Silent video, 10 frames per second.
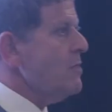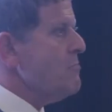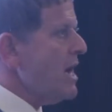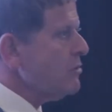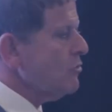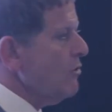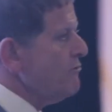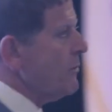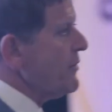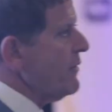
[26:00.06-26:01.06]
and macro
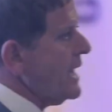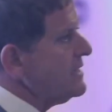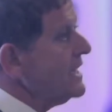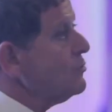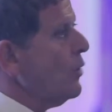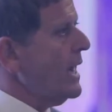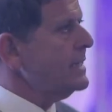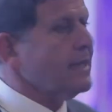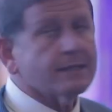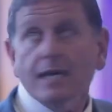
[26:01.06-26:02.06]
from 300 to
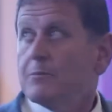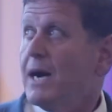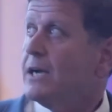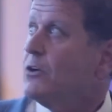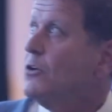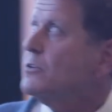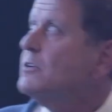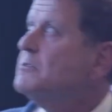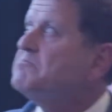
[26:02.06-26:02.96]
800 micron,